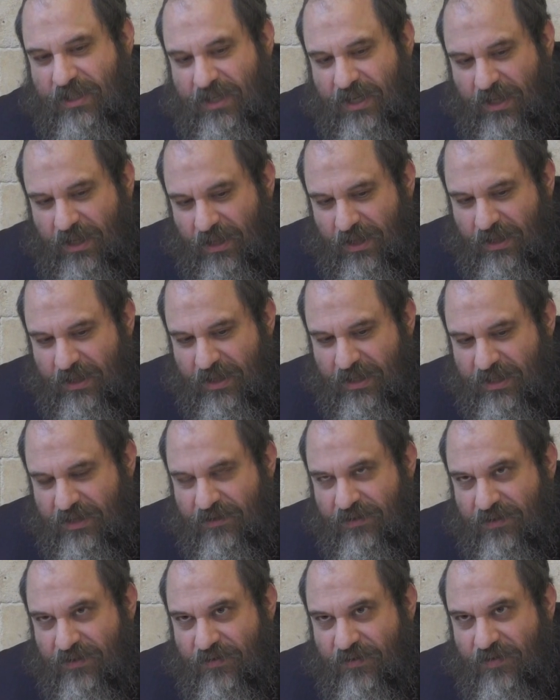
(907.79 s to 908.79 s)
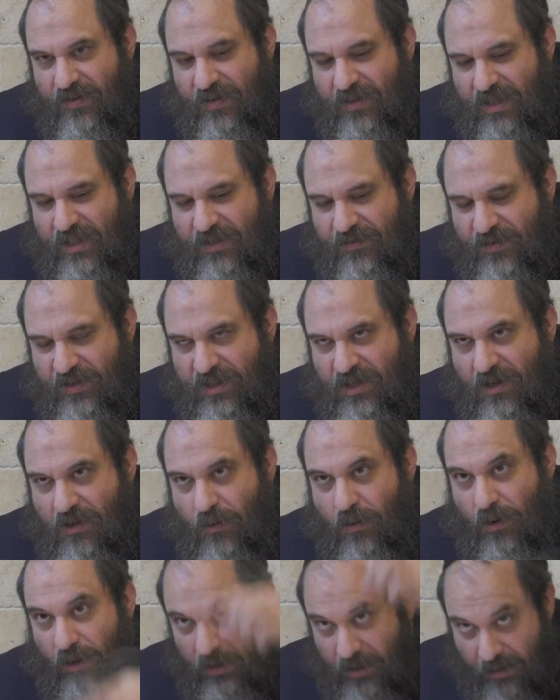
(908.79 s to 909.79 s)
till this
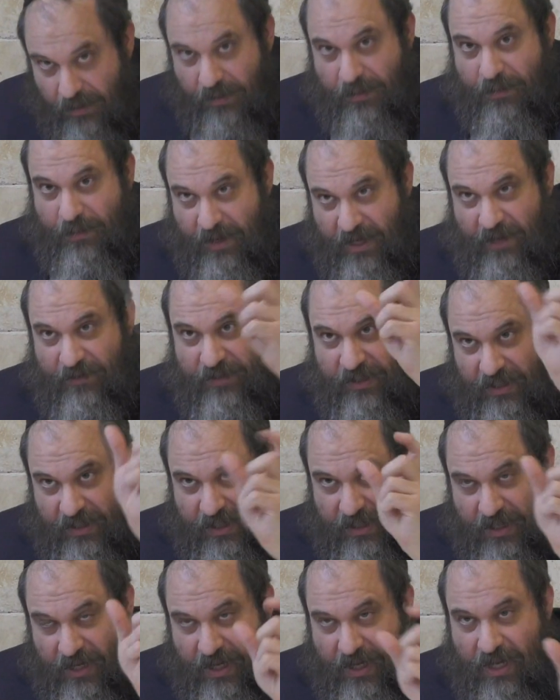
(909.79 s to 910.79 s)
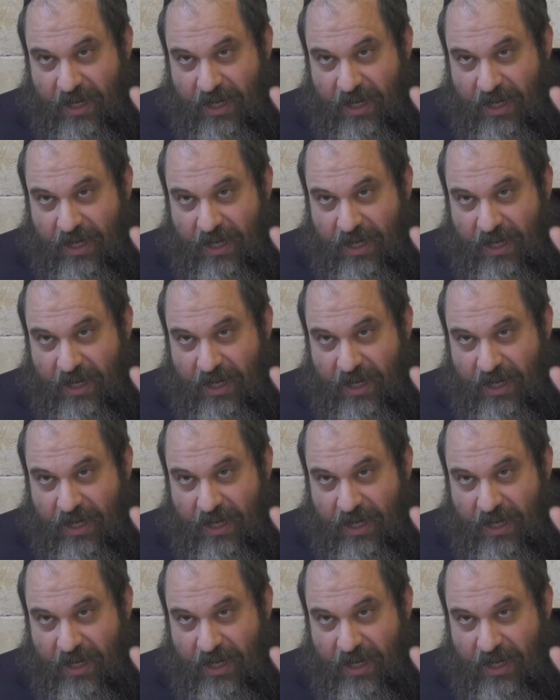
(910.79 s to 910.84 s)
physical world. It gives its